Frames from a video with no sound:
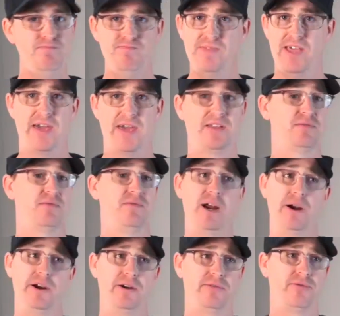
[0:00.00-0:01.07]
and it's
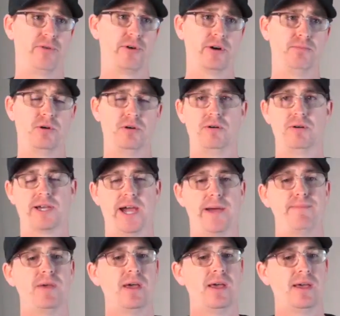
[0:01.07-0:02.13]
very affordable.
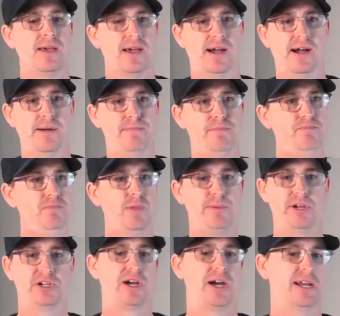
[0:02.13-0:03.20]
Okay. I mean,
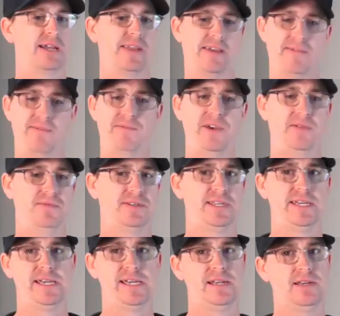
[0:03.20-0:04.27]
you're talking like
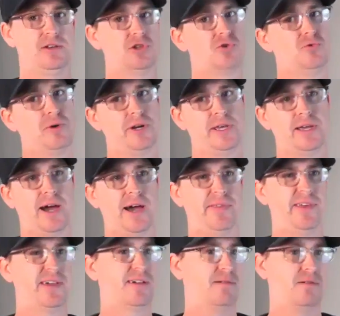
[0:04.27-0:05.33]
15, 20, I
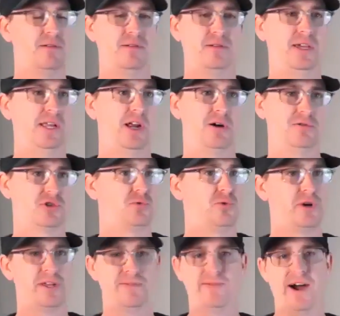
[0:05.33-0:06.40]
think,
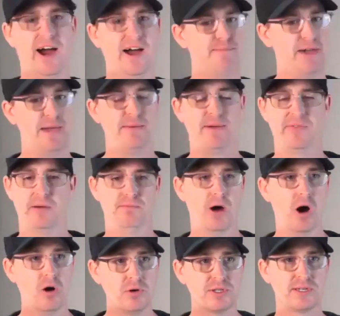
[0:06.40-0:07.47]
25 maybe at the
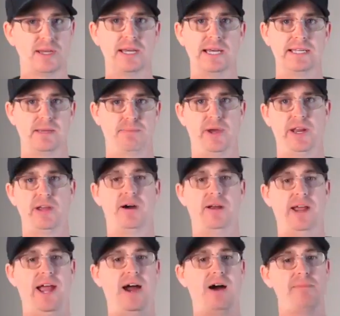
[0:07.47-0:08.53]
most, depending
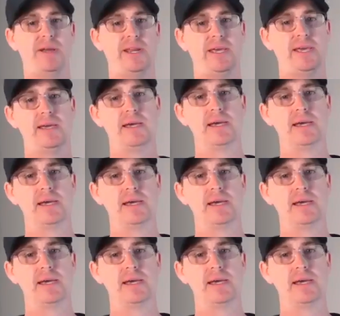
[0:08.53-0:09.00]
on how many